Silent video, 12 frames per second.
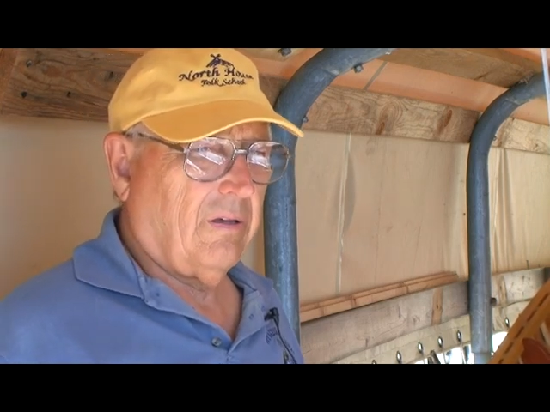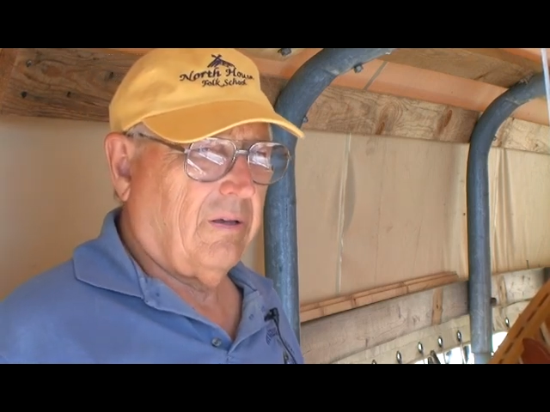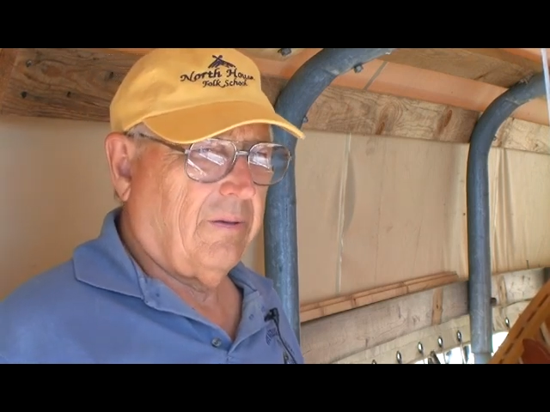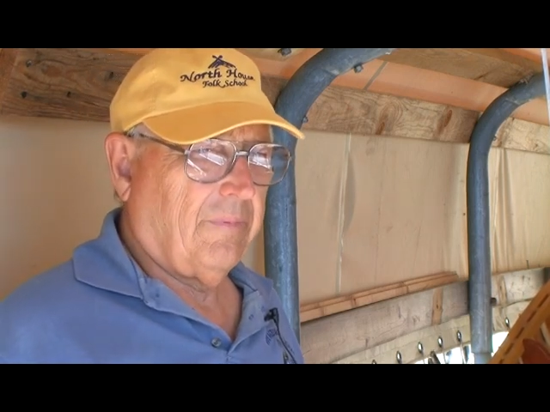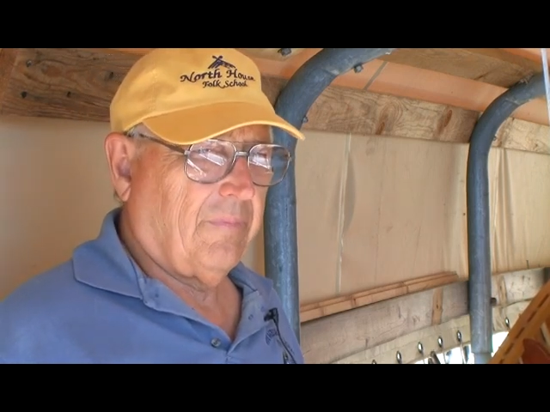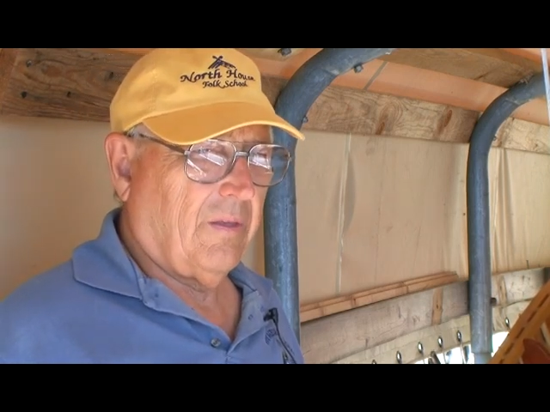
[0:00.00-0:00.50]

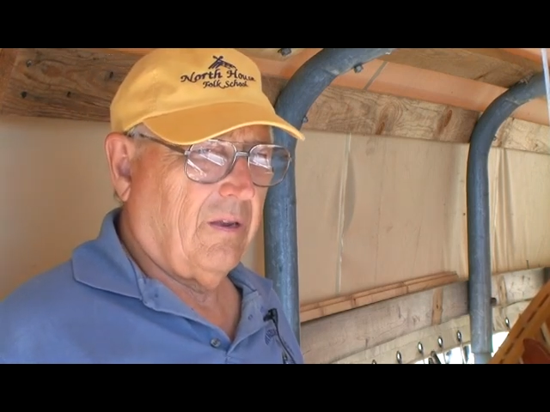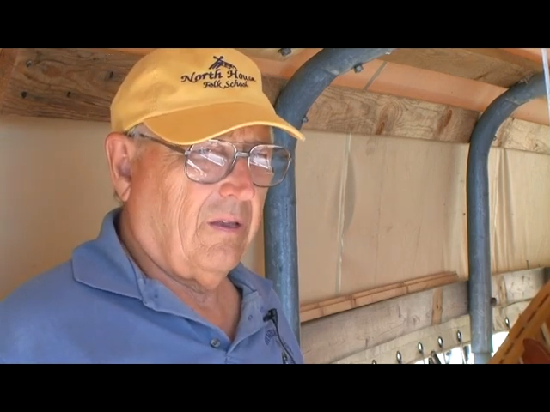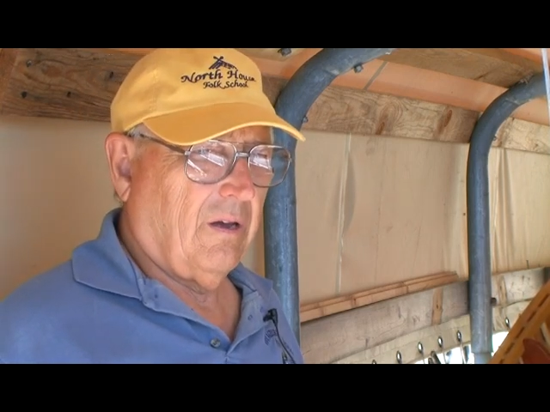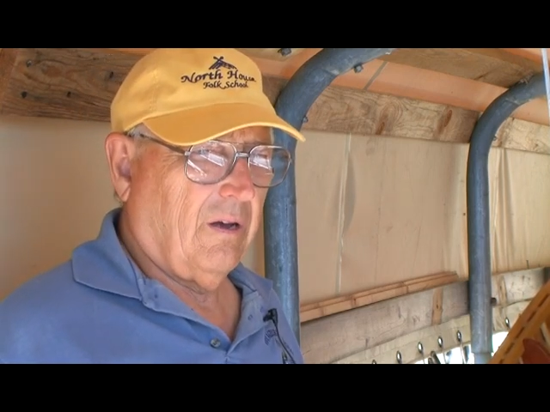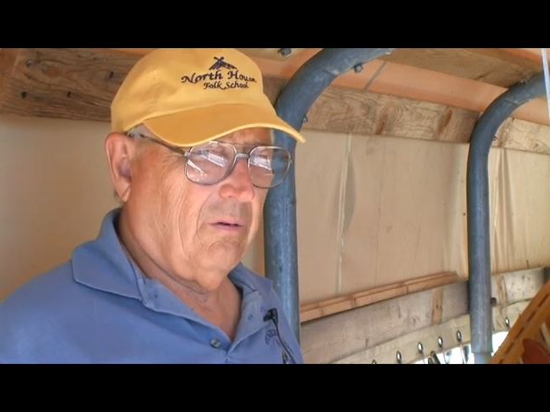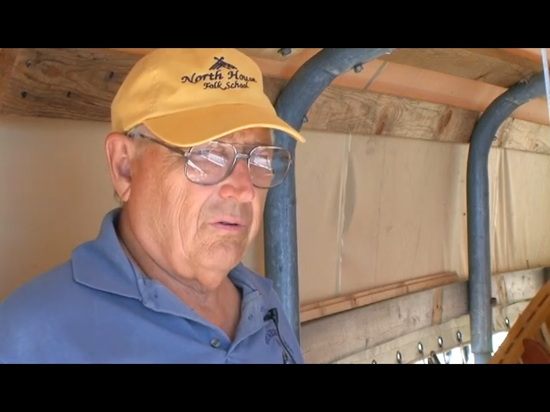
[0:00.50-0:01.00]
Uh, and
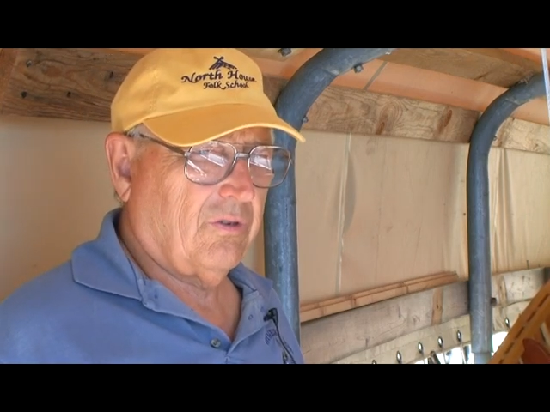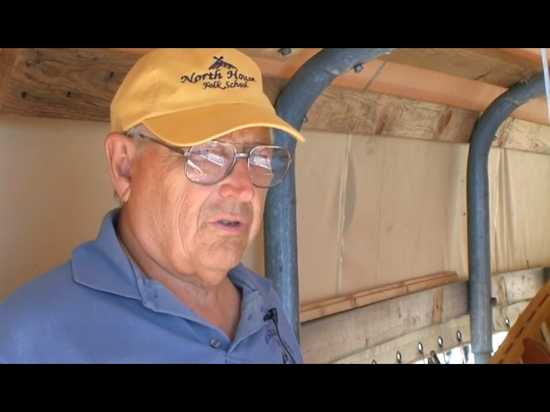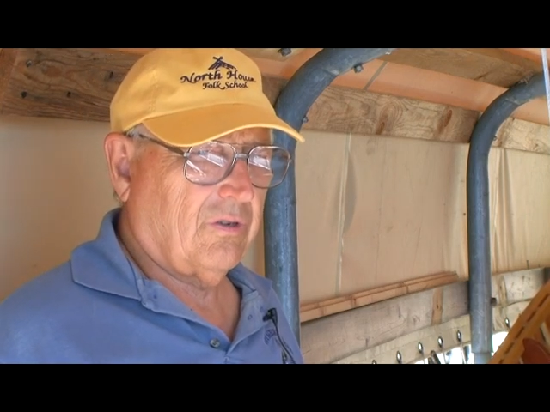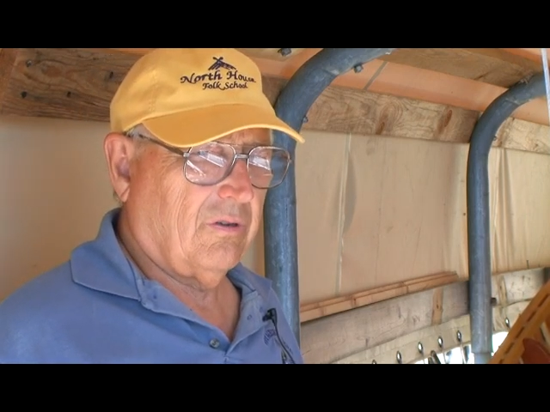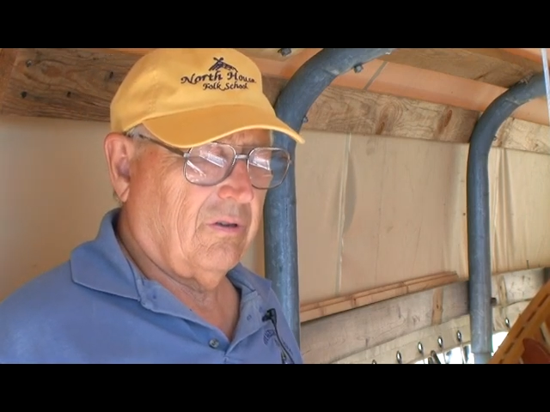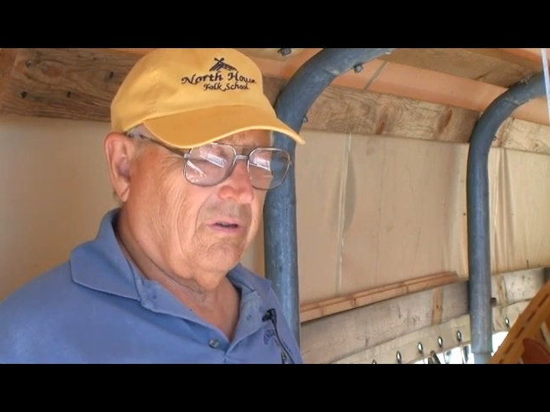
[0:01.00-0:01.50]
he
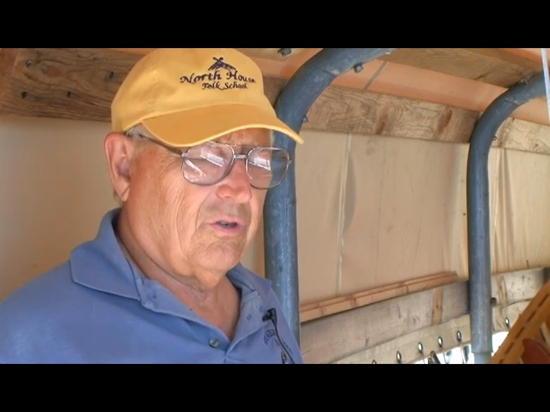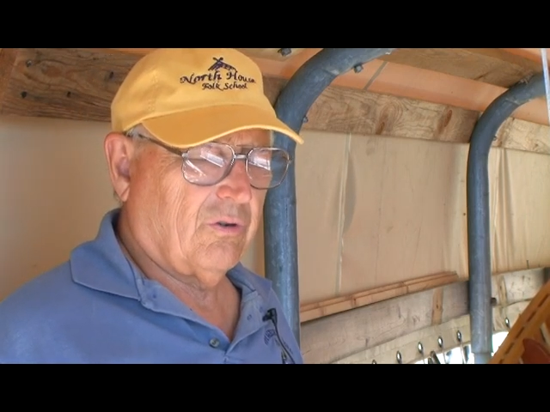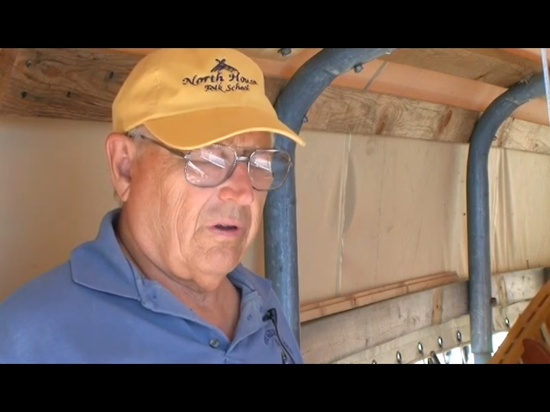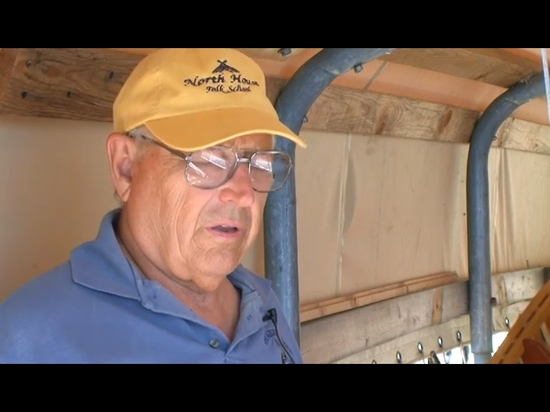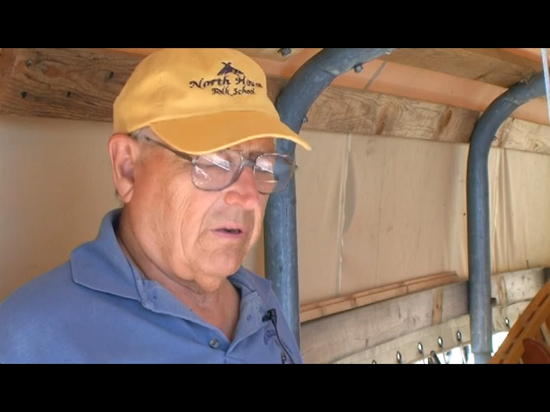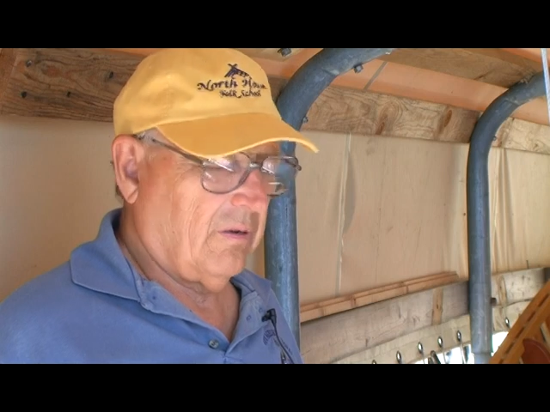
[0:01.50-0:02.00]
always
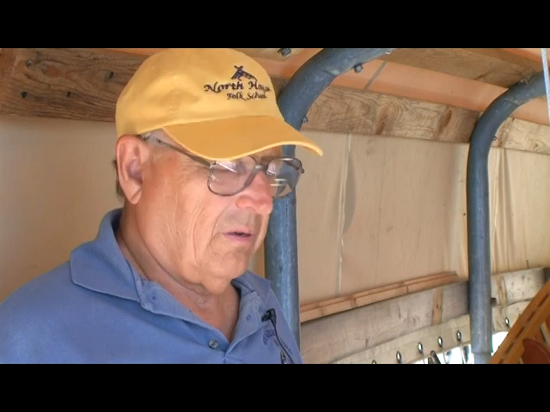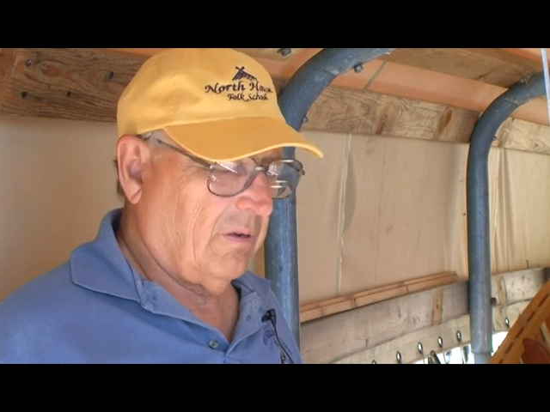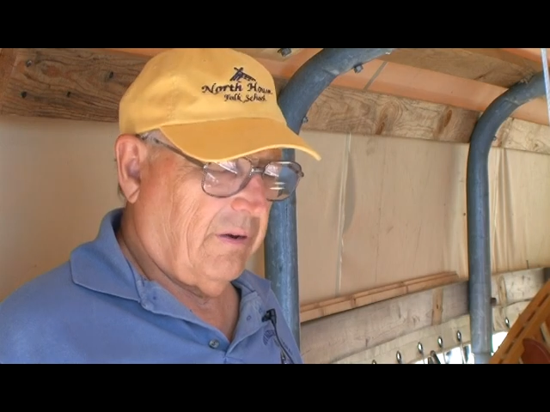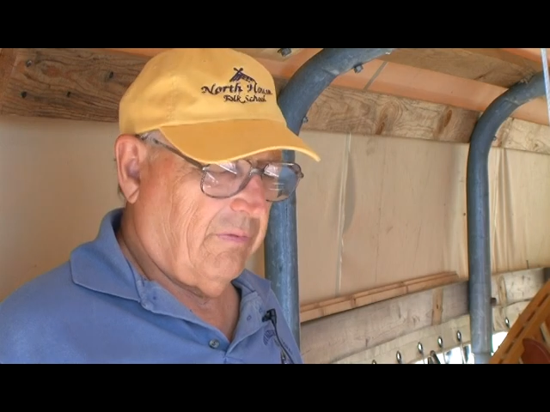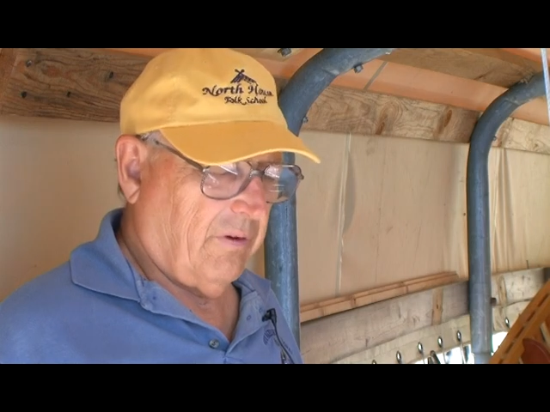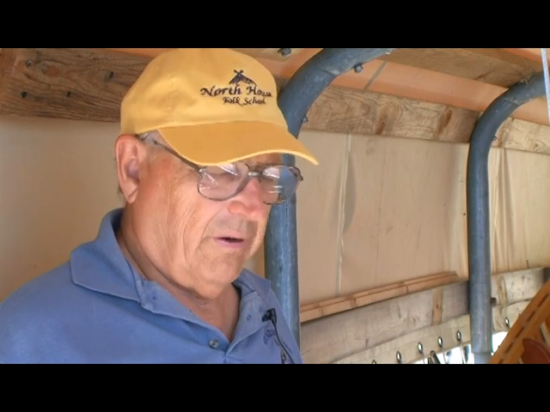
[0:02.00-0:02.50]
enjoyed it,
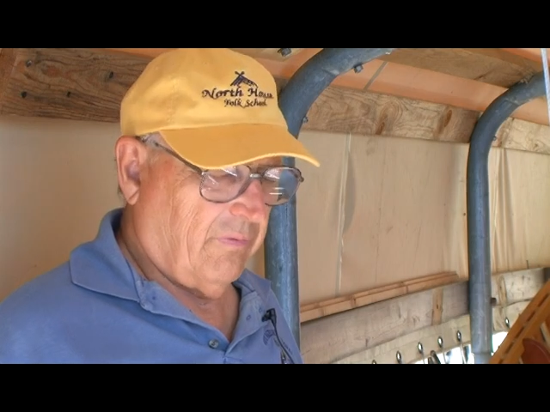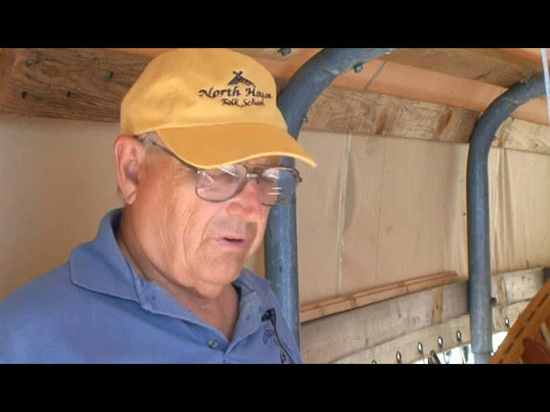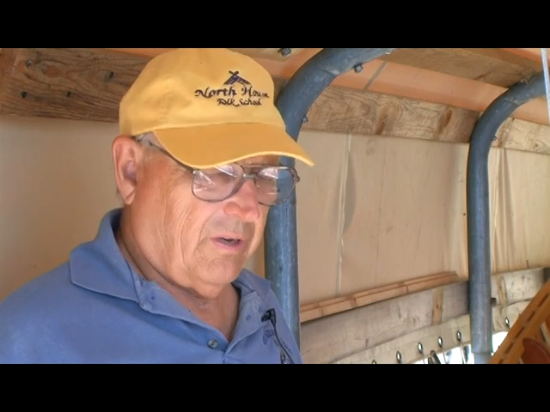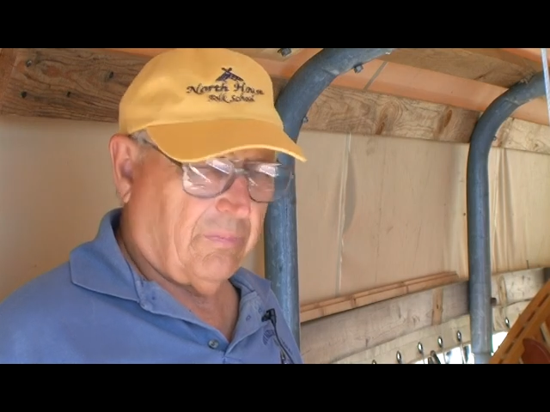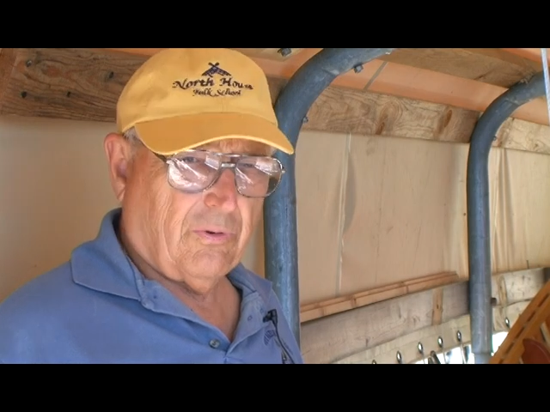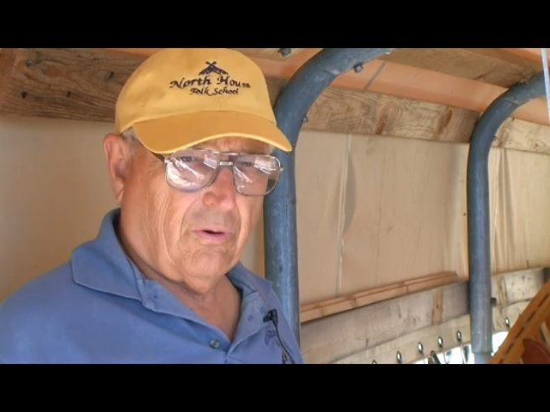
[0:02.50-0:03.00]
never ever
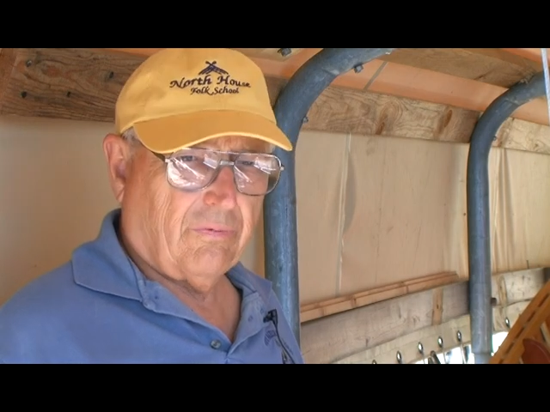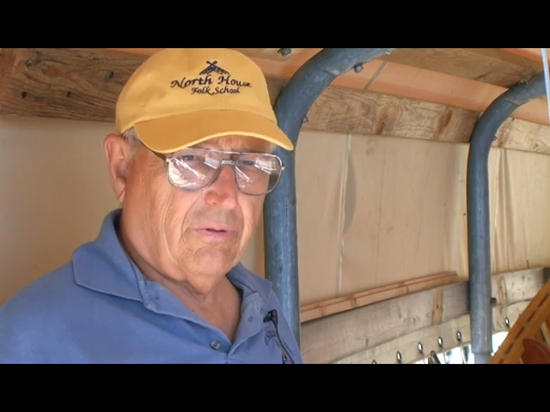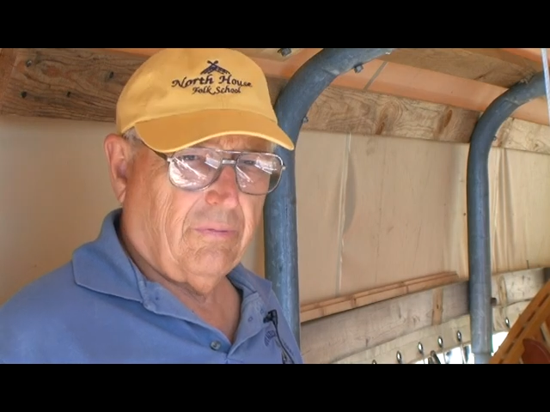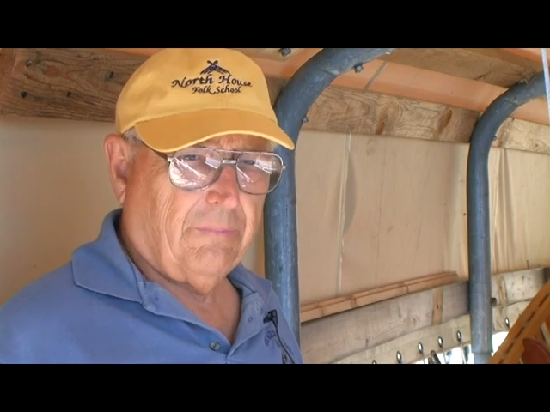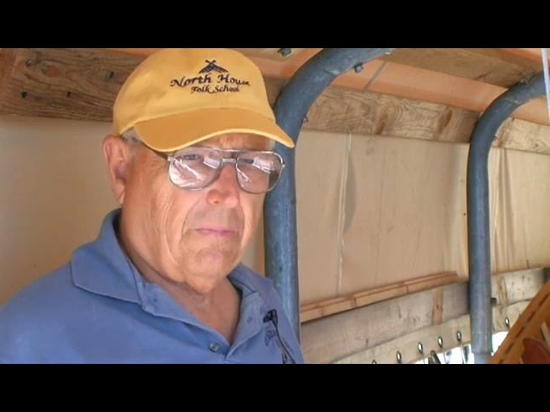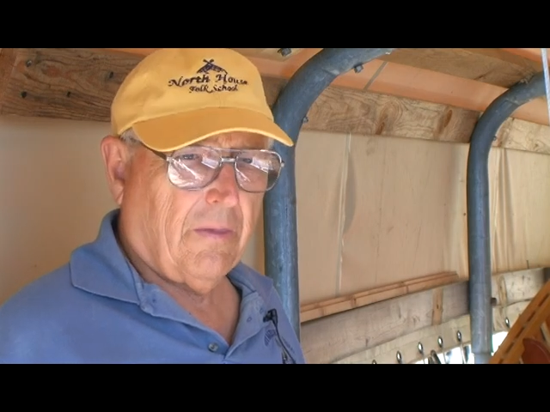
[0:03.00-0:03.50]
tipped over